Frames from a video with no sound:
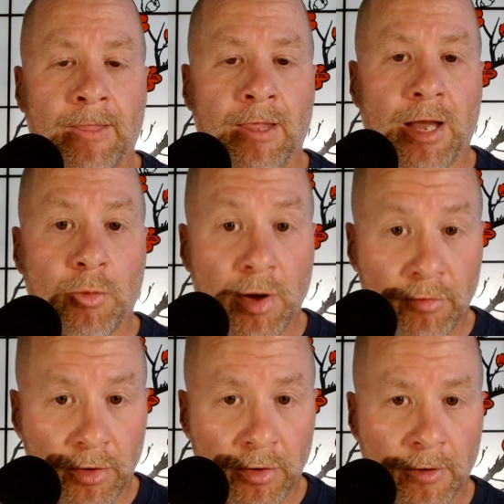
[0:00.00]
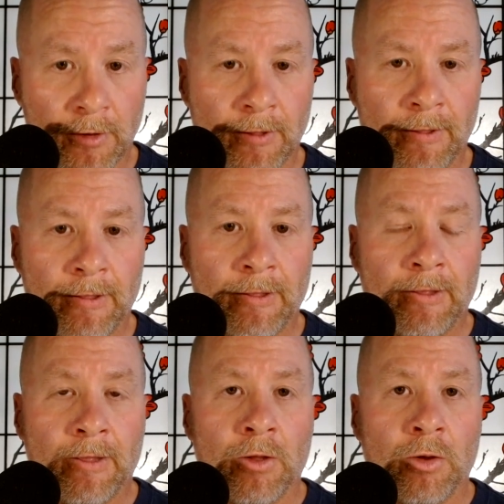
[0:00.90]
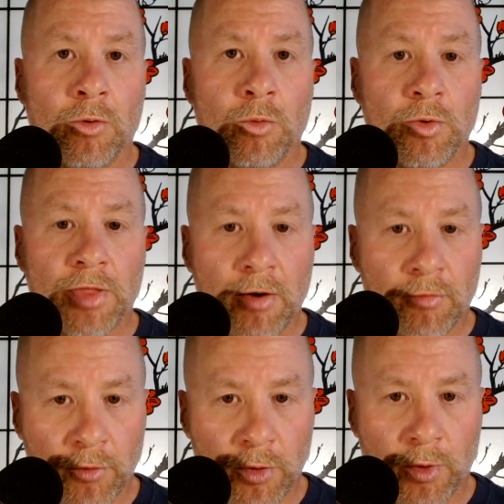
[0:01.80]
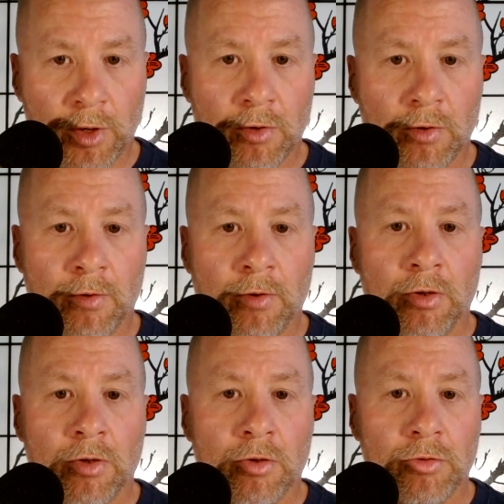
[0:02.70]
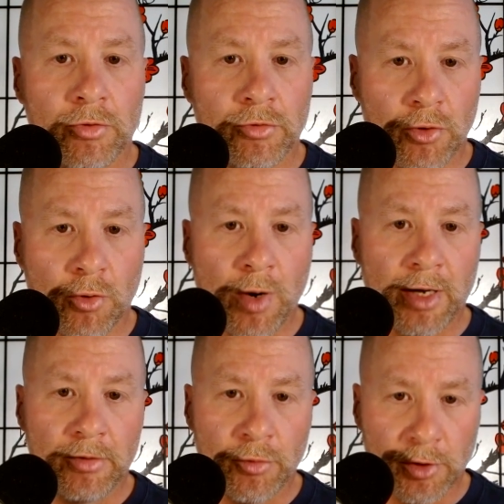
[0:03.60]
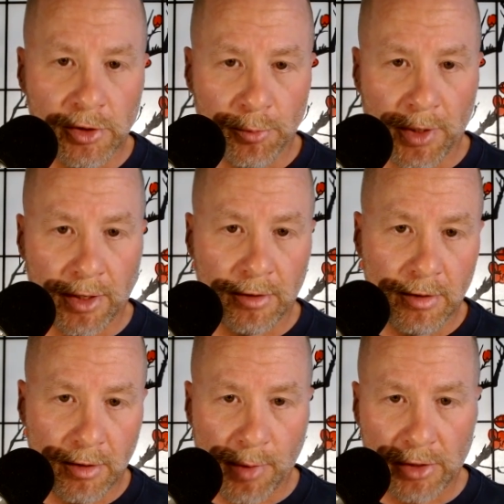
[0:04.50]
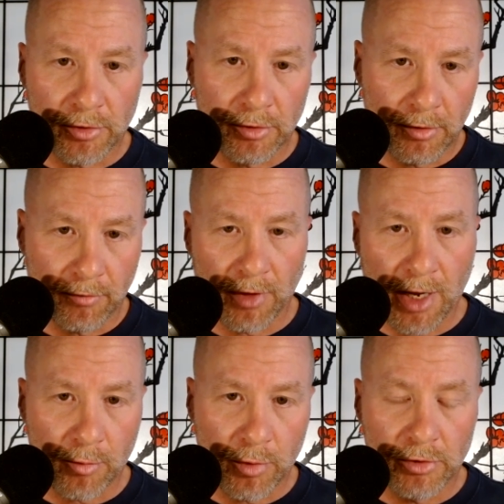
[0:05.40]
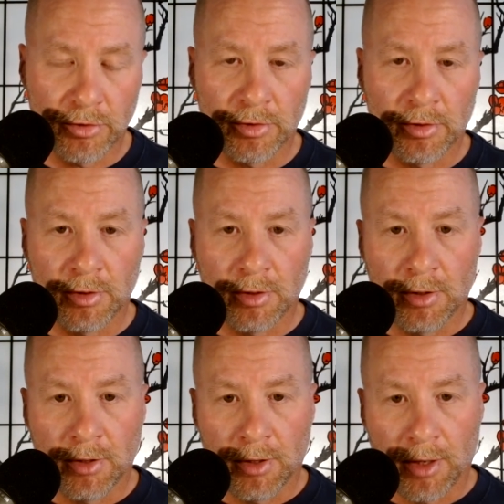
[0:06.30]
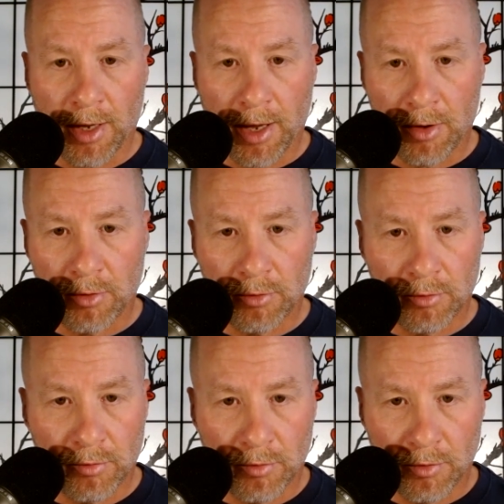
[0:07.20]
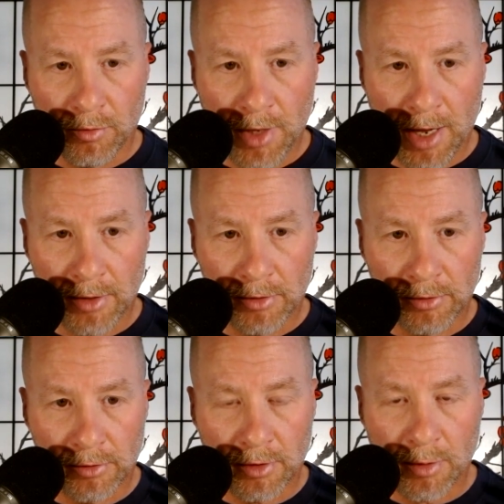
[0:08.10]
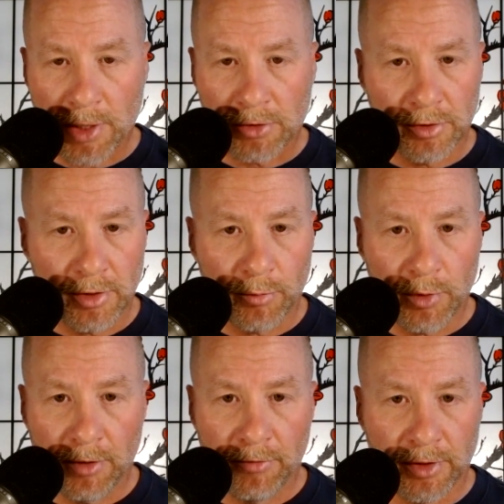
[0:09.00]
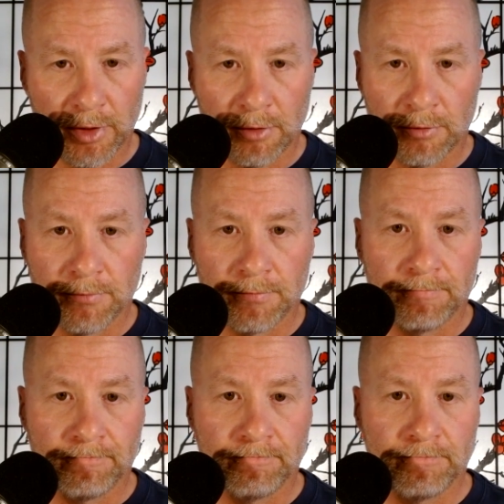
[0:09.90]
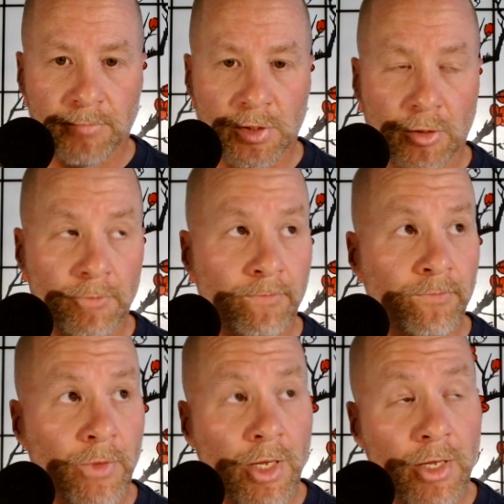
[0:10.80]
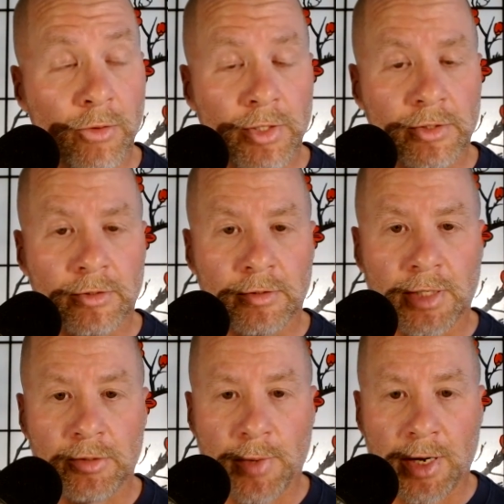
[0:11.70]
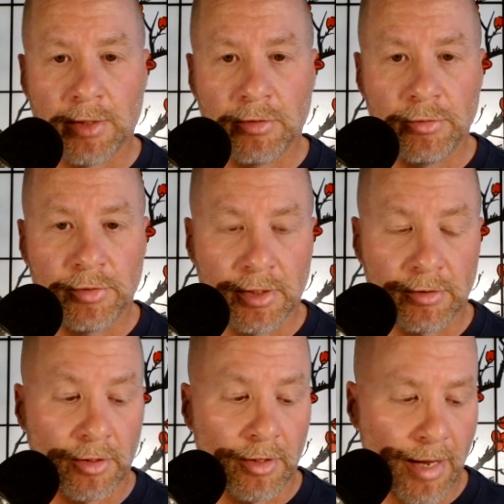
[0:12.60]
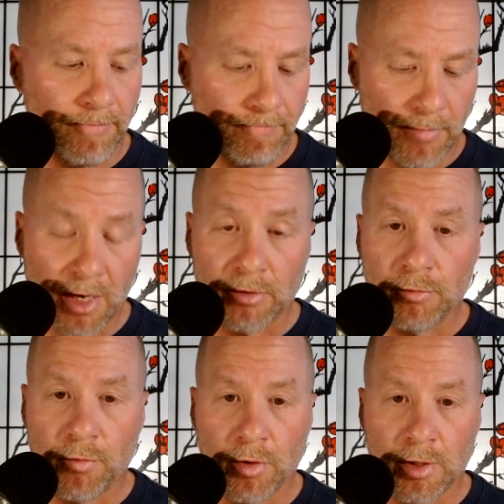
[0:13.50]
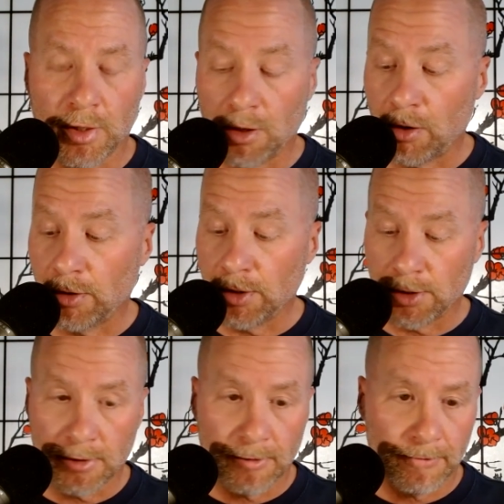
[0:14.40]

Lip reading: However, without free will, there's no way to explain the dimension of language, and that is the dimension that we live in. So anyways, that's my 2 cents on that. Thanks for clicking on this.